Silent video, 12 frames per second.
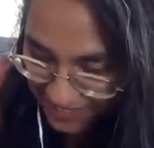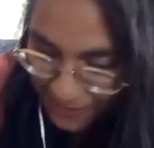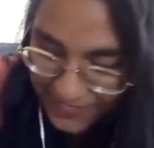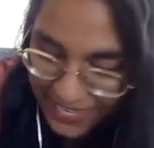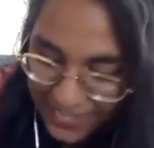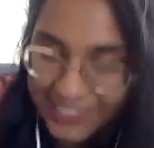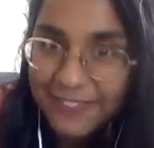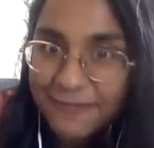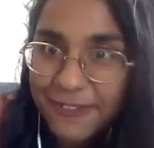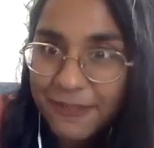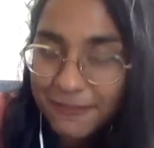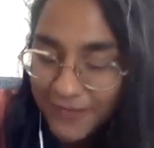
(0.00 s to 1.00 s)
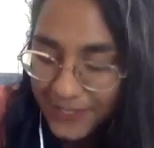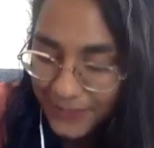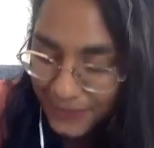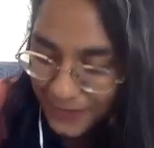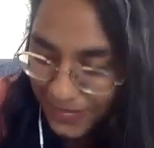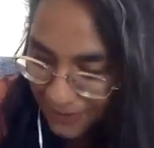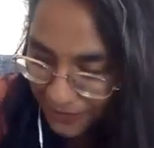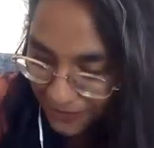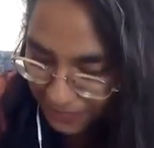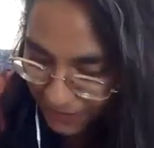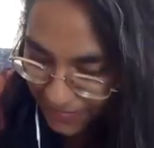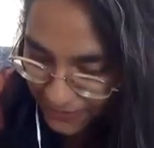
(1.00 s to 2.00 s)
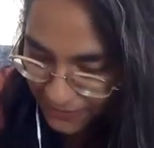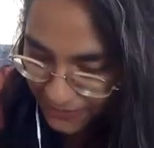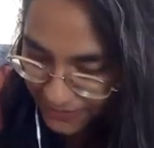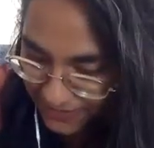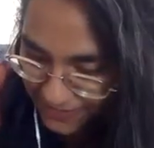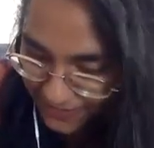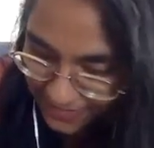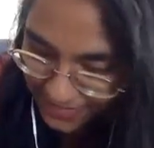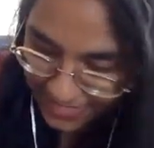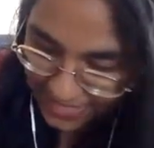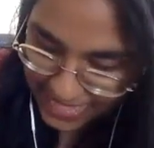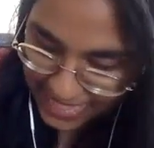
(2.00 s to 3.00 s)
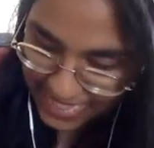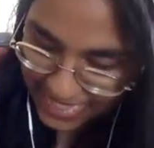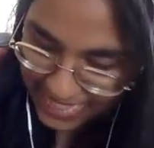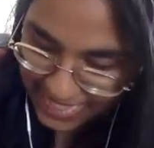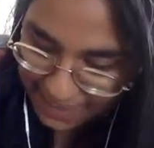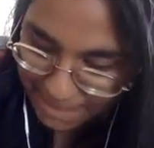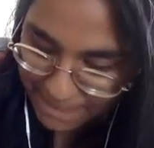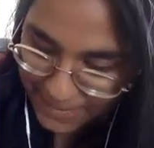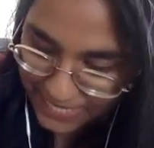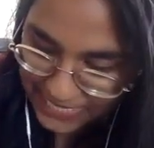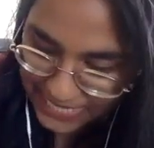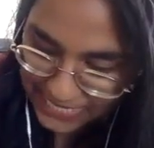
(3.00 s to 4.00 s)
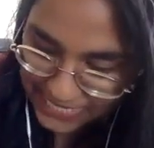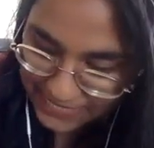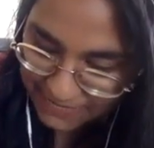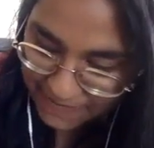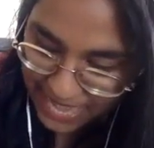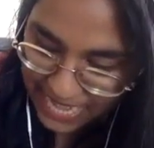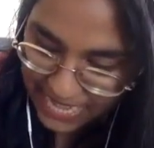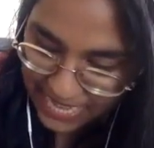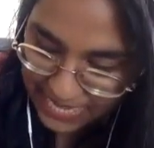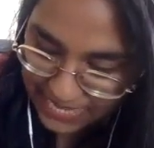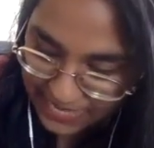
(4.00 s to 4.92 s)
section from the story Earthly Pleasures. Let me just find it.